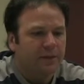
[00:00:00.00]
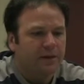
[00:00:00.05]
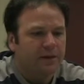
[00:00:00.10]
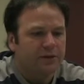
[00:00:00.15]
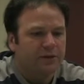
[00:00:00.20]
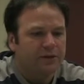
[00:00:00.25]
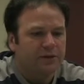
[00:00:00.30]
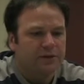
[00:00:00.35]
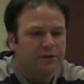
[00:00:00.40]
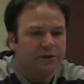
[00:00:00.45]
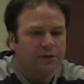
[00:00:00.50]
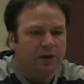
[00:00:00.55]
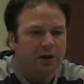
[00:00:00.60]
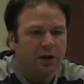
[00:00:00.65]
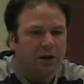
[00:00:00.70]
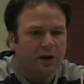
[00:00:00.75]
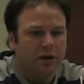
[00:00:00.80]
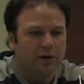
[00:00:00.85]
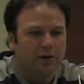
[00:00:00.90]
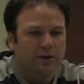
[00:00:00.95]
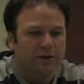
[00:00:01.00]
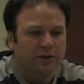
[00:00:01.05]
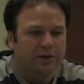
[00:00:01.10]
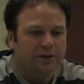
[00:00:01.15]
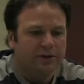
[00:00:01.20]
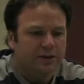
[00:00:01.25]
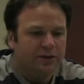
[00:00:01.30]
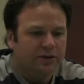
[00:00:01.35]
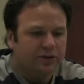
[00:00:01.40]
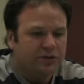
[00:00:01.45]
Just a card that
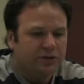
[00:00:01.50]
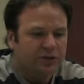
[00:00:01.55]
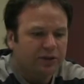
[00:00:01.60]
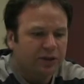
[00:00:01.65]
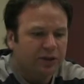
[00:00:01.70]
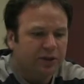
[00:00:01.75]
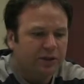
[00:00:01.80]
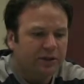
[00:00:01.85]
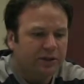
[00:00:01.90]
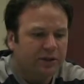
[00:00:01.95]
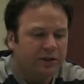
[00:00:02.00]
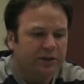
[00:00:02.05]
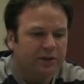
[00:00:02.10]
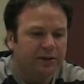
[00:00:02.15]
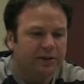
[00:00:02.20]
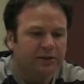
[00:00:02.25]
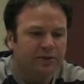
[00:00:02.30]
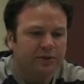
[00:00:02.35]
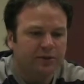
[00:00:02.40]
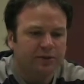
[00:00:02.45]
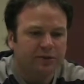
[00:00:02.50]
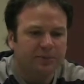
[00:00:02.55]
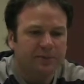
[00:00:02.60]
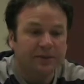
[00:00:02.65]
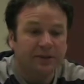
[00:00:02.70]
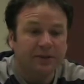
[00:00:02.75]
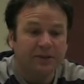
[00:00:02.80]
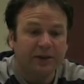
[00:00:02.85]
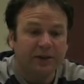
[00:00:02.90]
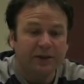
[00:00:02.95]
gets you started. It tells you
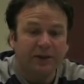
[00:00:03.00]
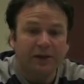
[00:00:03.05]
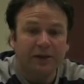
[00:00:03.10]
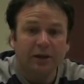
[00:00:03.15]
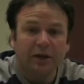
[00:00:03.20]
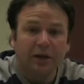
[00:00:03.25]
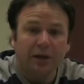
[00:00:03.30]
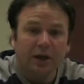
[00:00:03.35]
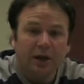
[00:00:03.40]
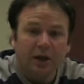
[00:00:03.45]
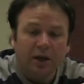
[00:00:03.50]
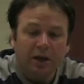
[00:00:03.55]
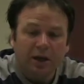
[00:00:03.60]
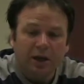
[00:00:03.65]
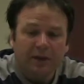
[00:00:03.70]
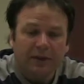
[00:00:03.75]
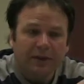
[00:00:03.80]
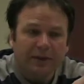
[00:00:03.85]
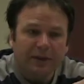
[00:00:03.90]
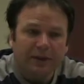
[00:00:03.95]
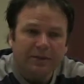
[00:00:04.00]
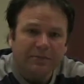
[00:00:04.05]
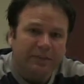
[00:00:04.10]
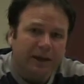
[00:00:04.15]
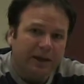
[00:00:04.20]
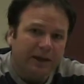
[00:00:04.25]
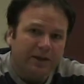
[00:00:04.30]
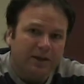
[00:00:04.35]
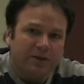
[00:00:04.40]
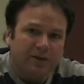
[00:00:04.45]
specifically everything is
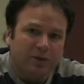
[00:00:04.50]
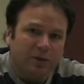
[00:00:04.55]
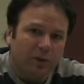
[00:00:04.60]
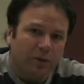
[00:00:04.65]
managed through a